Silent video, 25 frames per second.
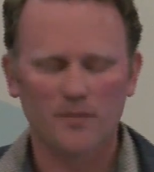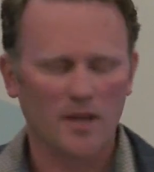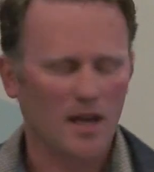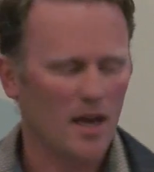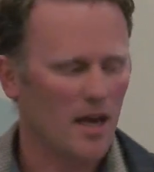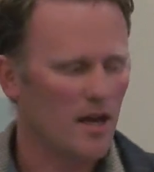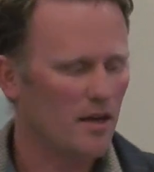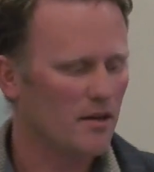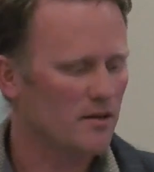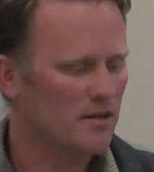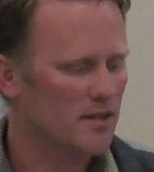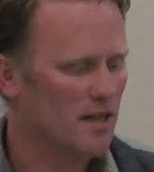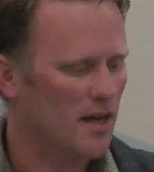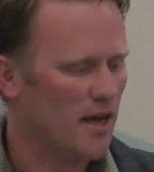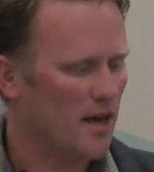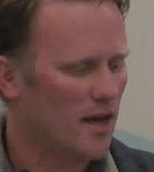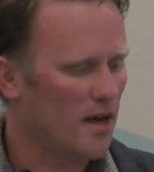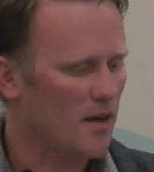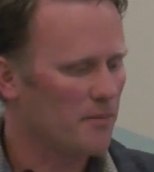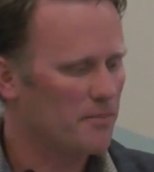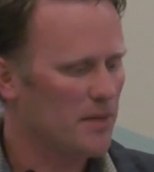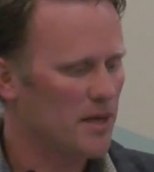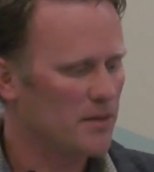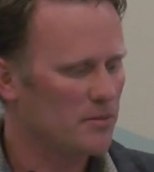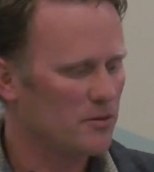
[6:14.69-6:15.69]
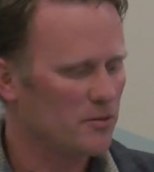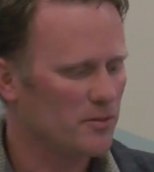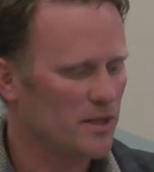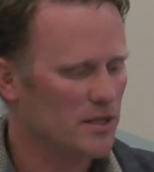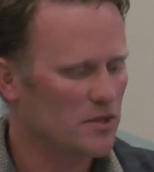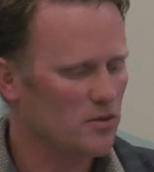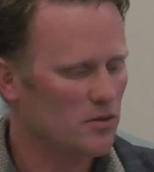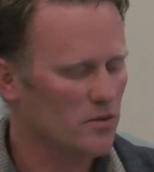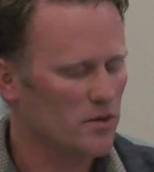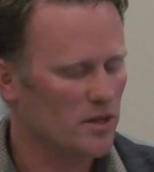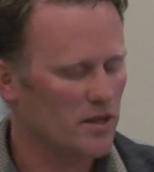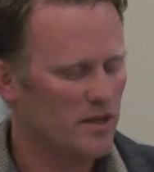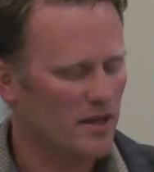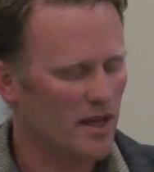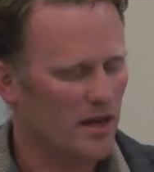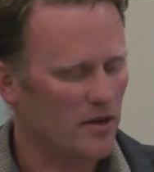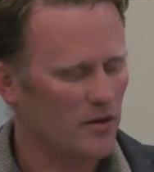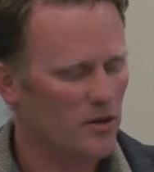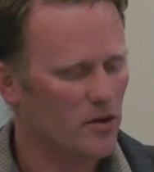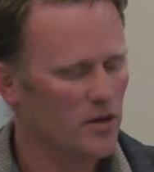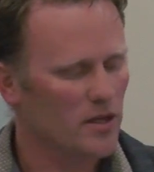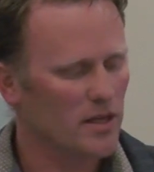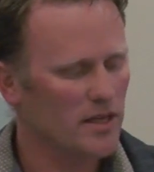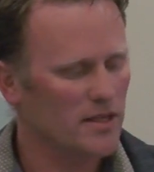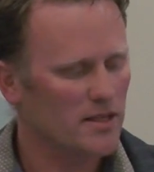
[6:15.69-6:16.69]
And people have been talking that
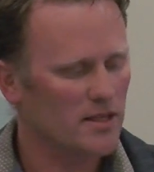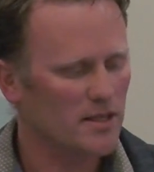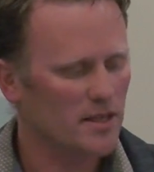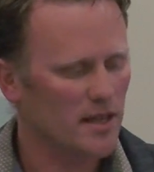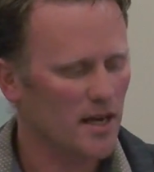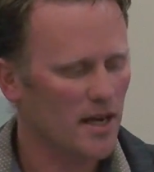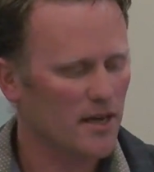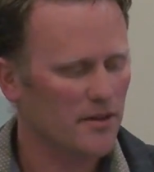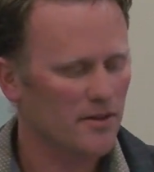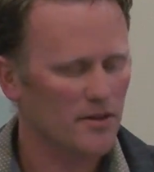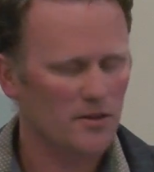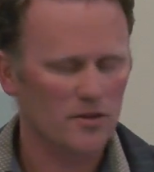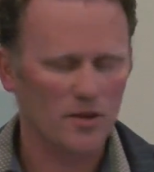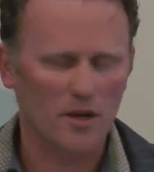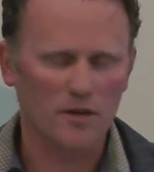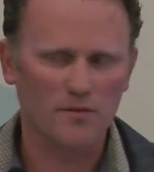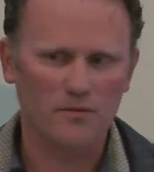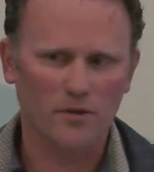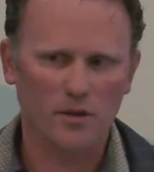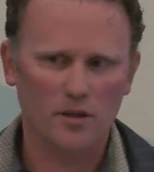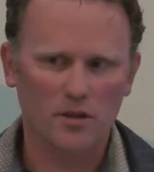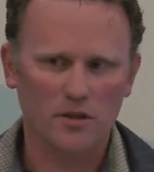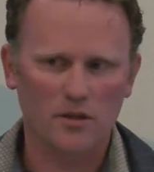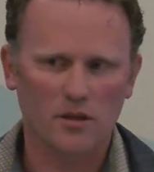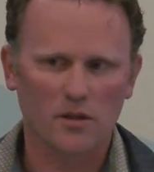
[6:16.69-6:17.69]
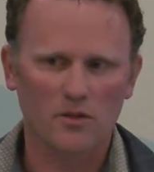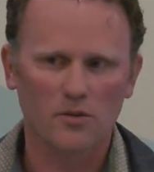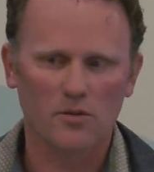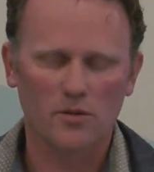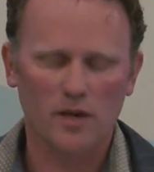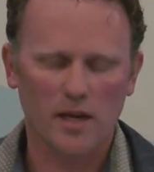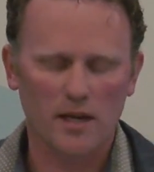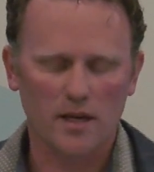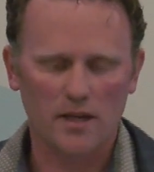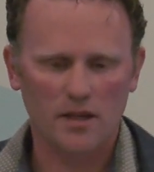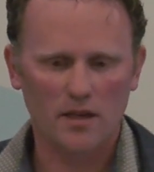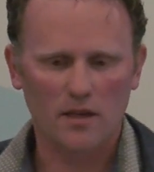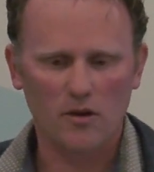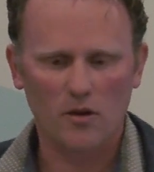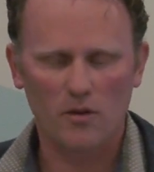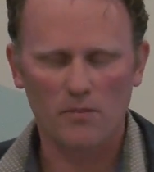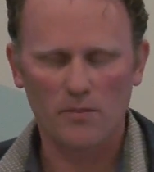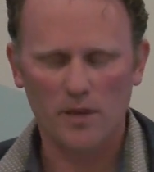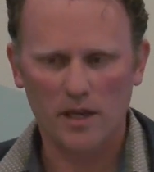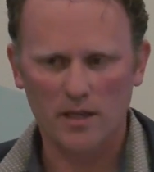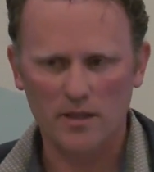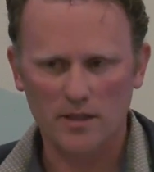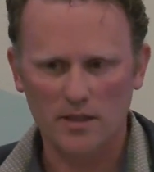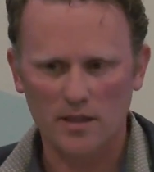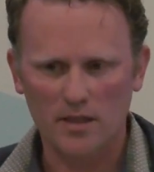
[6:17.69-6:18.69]
earlier today, things like volatile organic
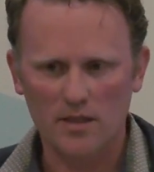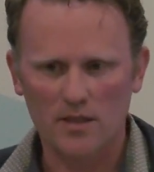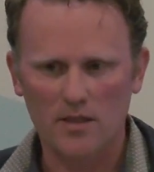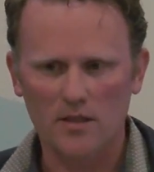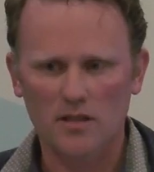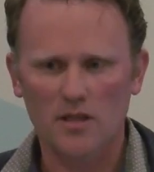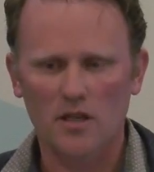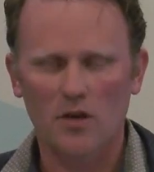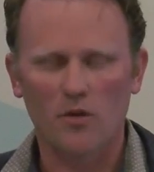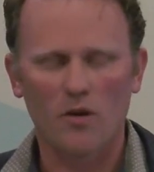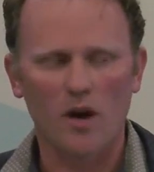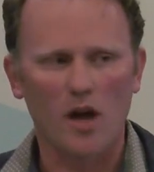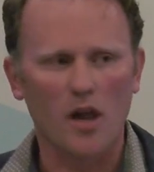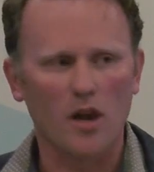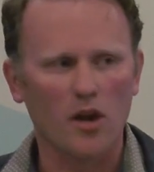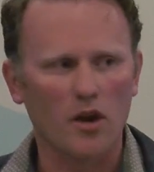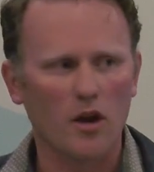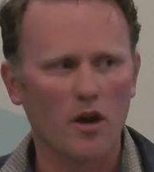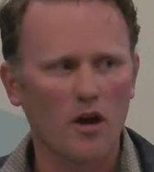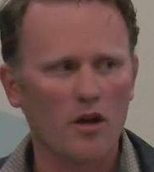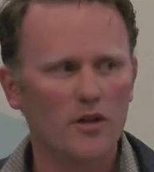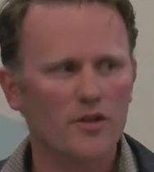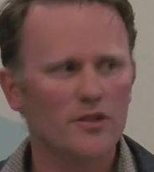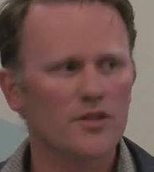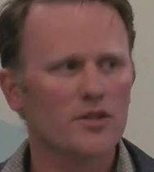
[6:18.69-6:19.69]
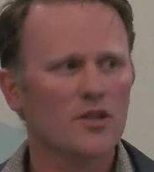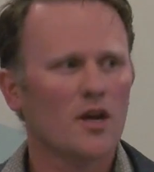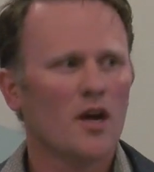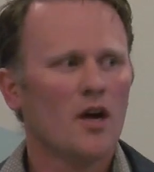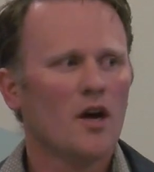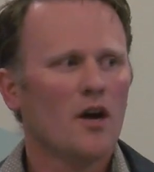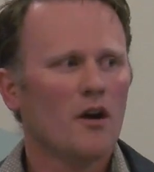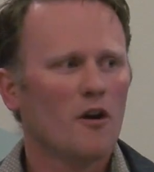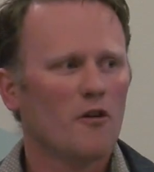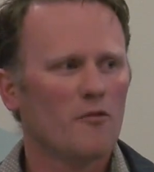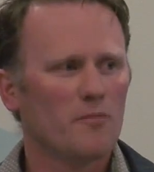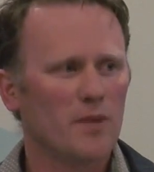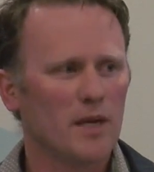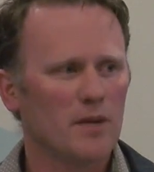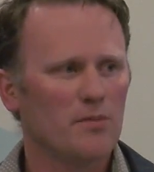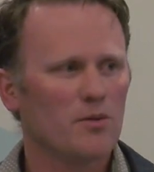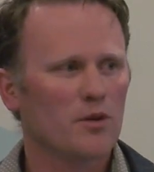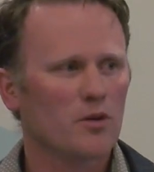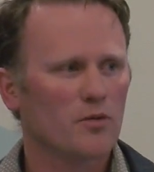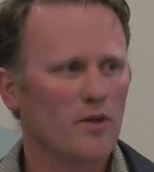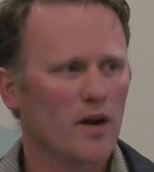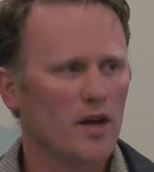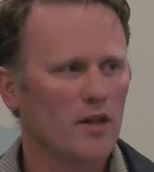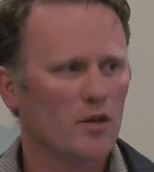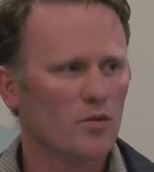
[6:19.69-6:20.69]
compound sensors. There are lots of
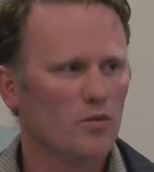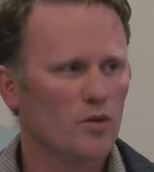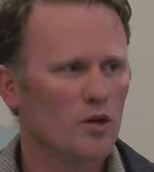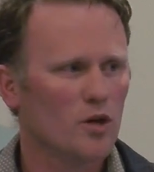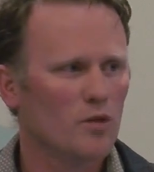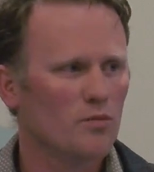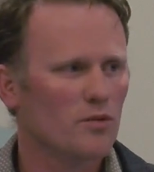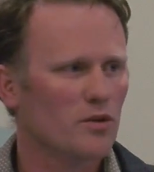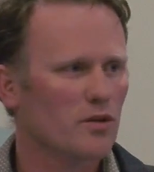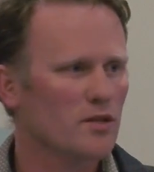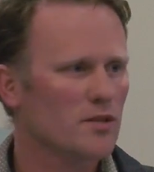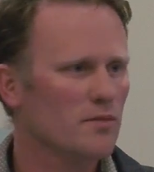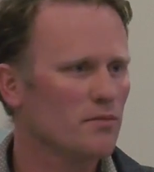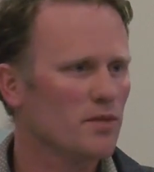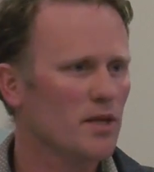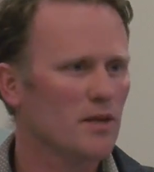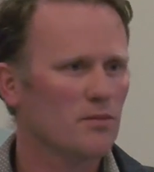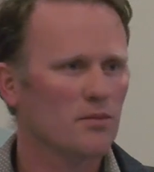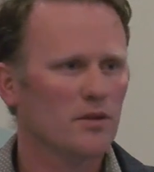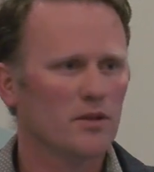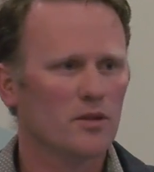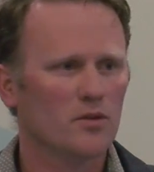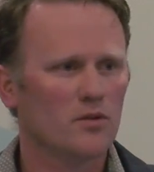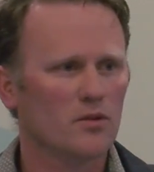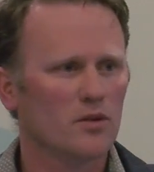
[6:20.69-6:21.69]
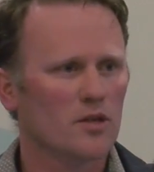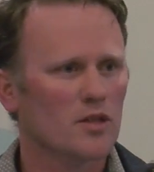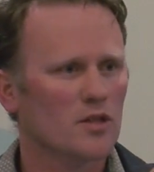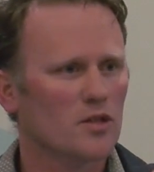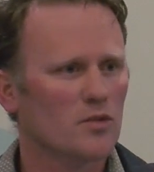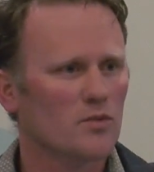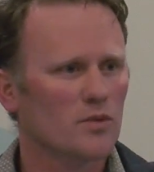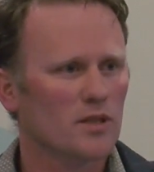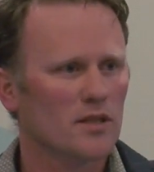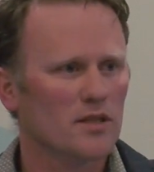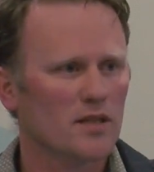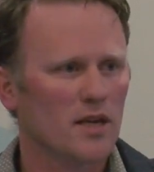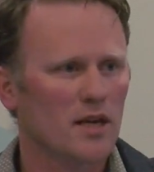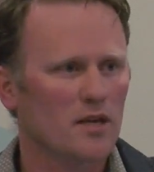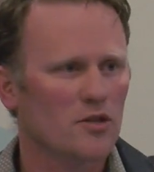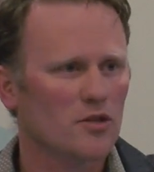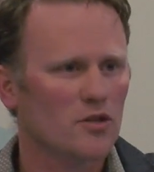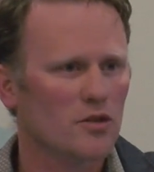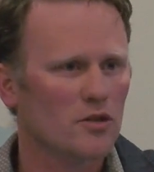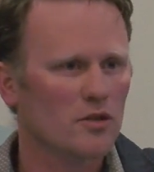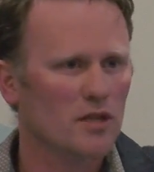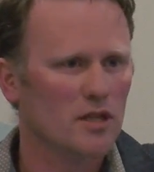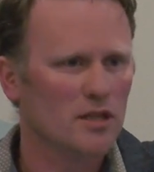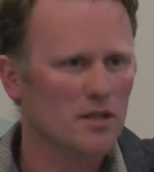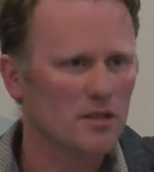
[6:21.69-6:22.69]
people around the world. We've got some people in the audience. Where's
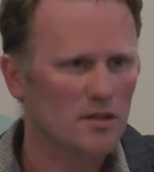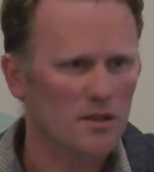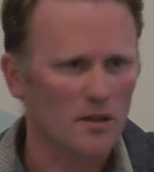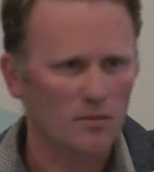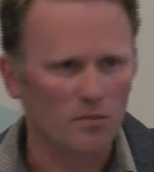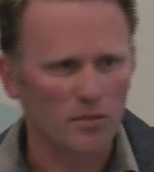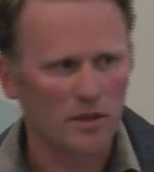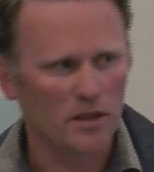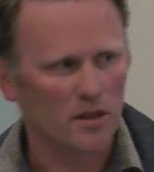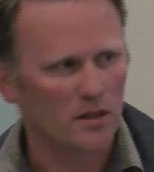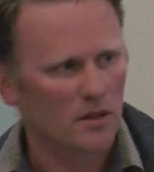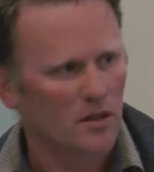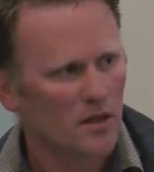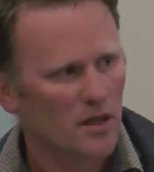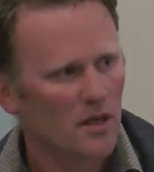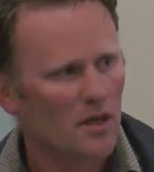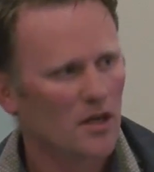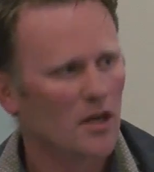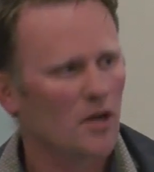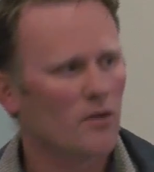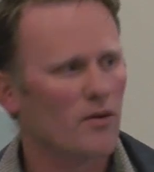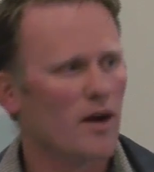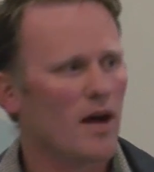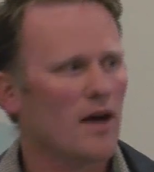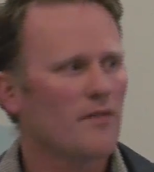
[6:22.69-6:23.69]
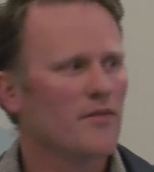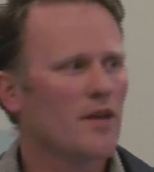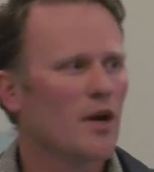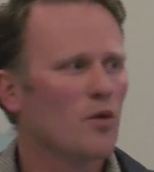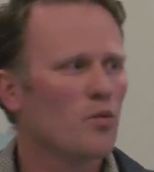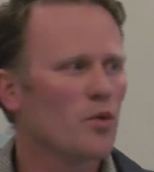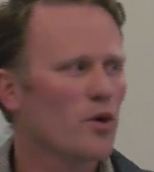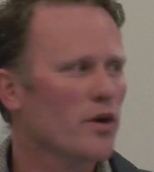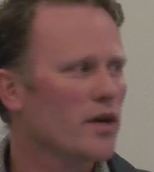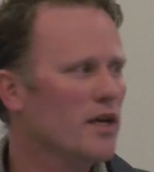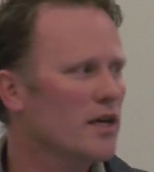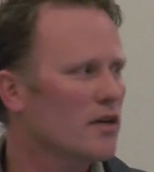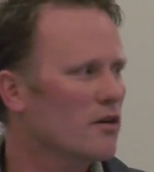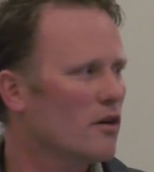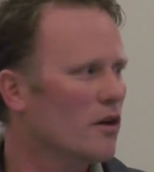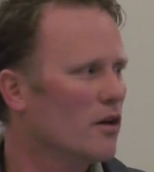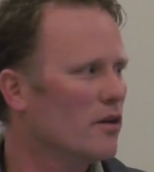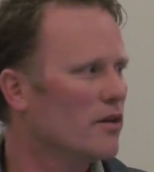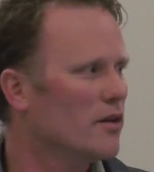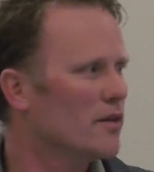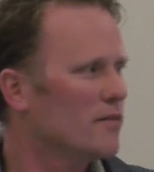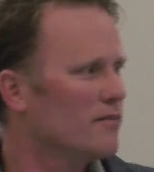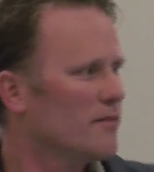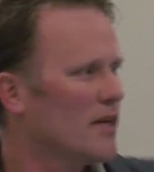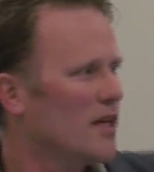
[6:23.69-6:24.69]
Andrew? He's somewhere around. They're working
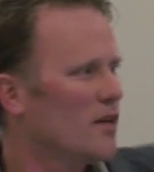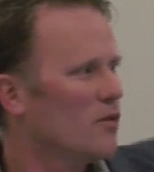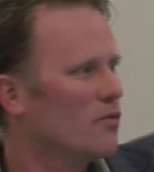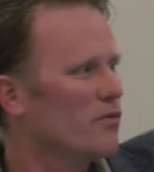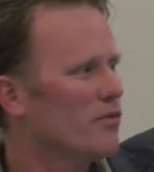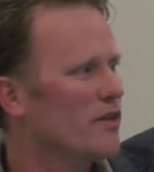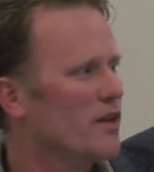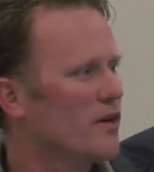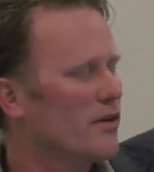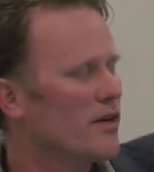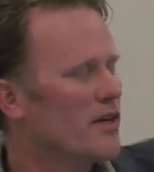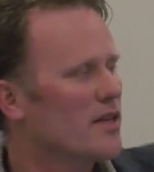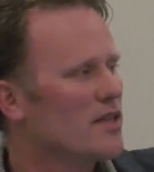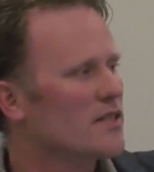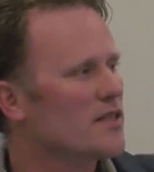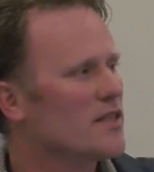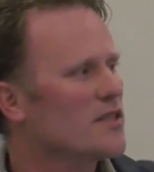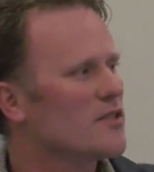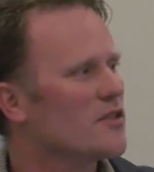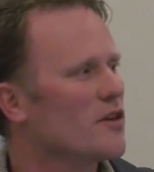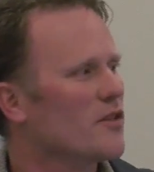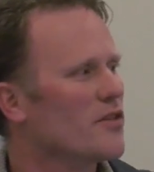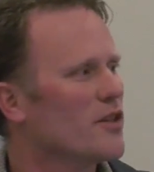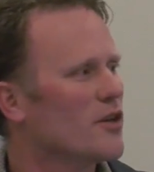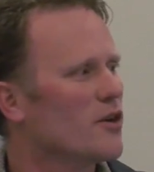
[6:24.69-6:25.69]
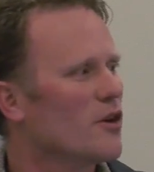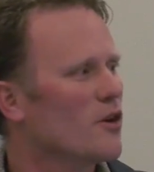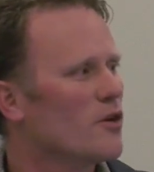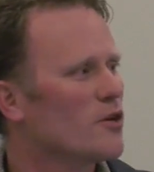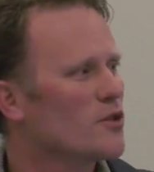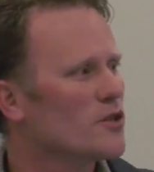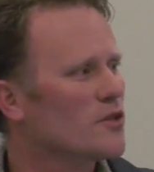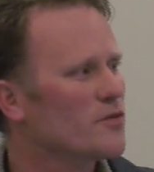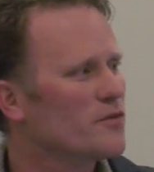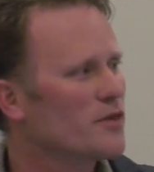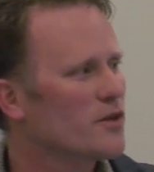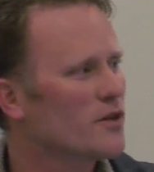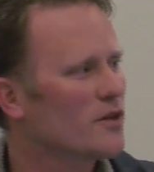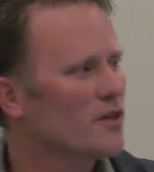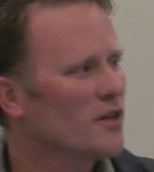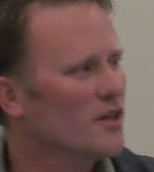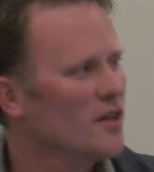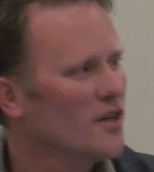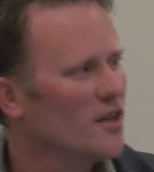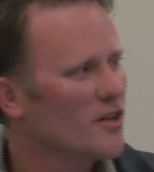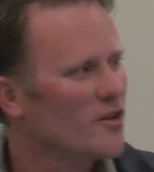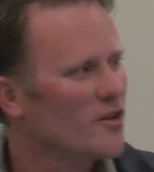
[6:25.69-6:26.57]
on, there he is. He's got the nose for